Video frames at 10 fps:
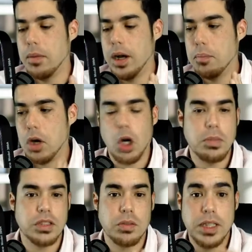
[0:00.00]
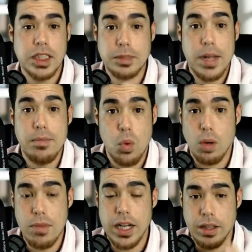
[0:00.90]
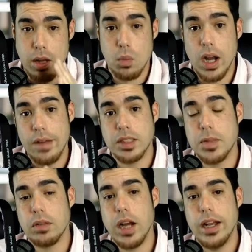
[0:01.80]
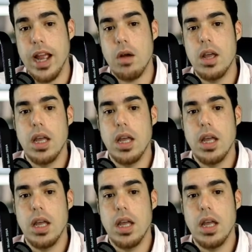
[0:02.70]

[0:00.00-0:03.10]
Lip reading: a purpose for me to spend more money than what I've spent right now.